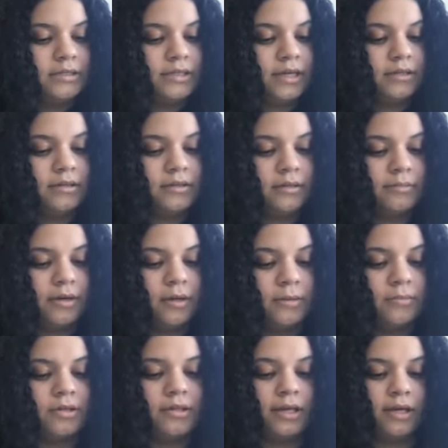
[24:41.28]
I stand in
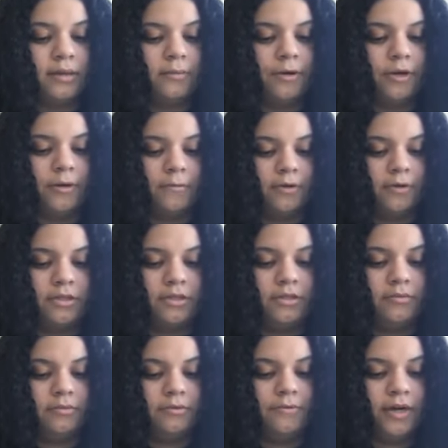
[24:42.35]
the public library
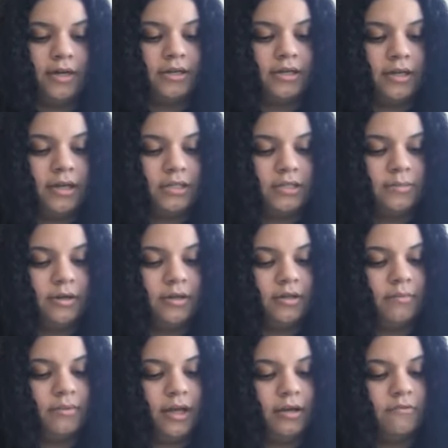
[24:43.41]
wanting to be recognized
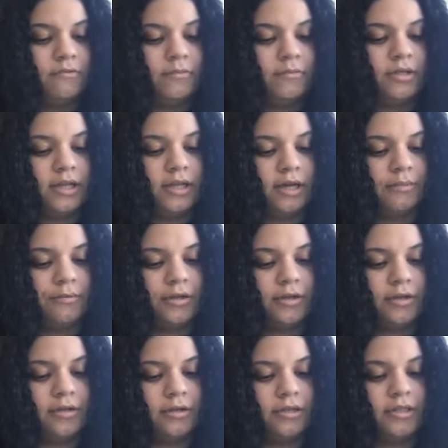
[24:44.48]
by the black woman
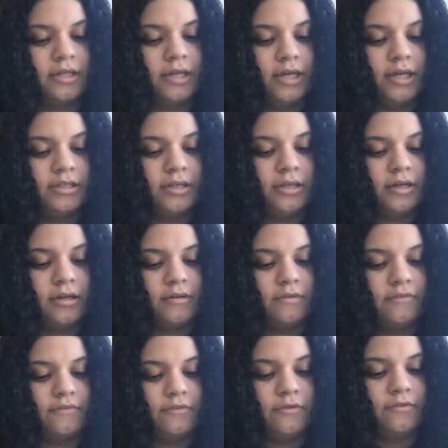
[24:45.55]
library clerk
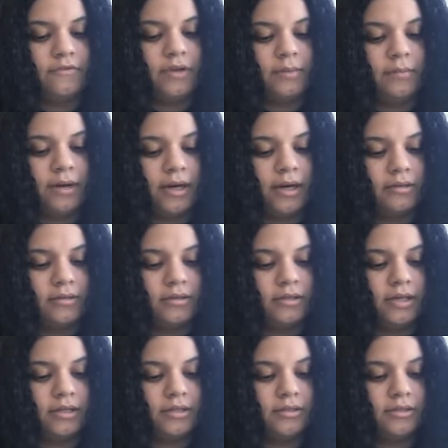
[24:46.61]
seated a few feet
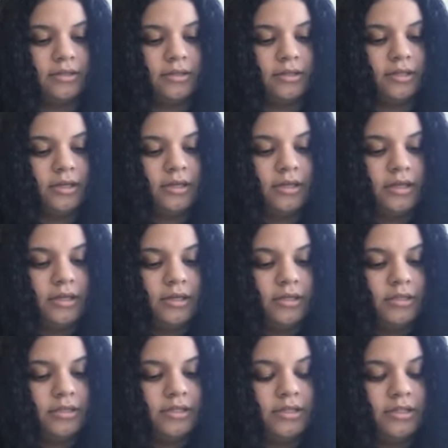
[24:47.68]
behind the desk.
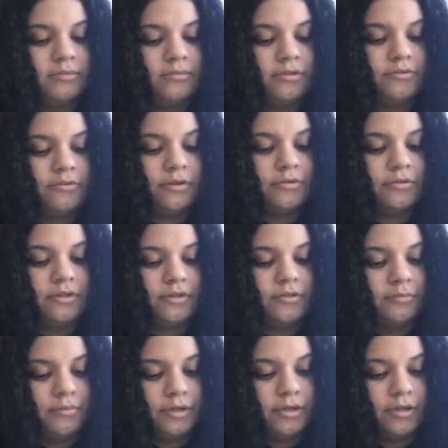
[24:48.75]
She seems
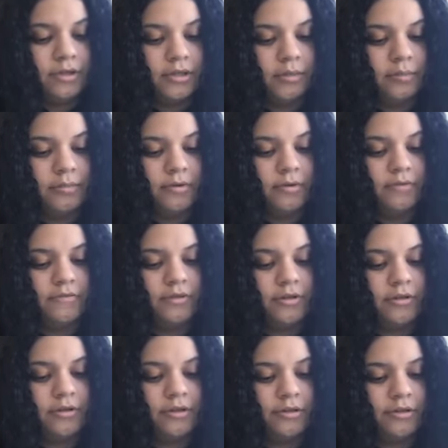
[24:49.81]
engrossed in a book,
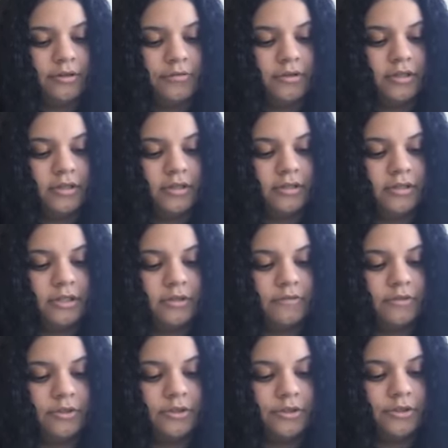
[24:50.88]
beautifully in her youth and
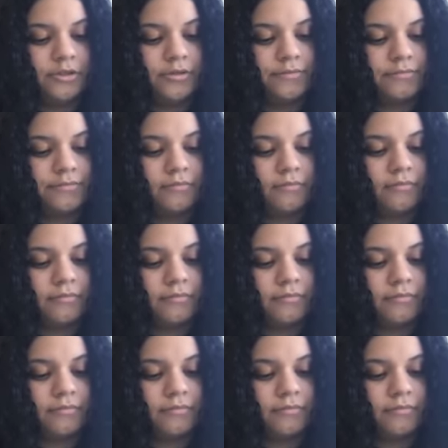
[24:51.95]
self assured,